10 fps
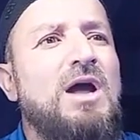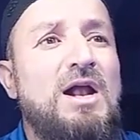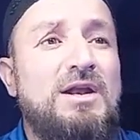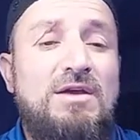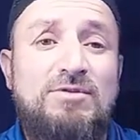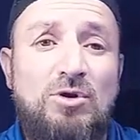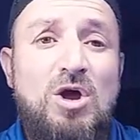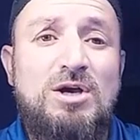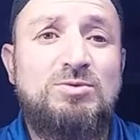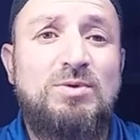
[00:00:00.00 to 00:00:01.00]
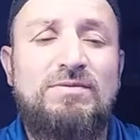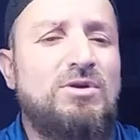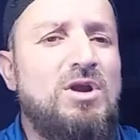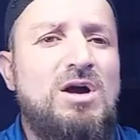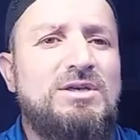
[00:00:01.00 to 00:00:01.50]
And if the clock is 1, if the
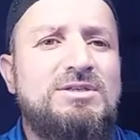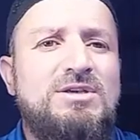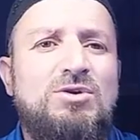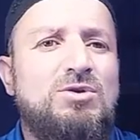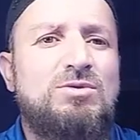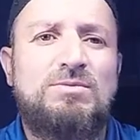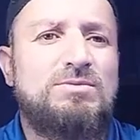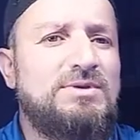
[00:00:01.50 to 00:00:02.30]
clock is 0,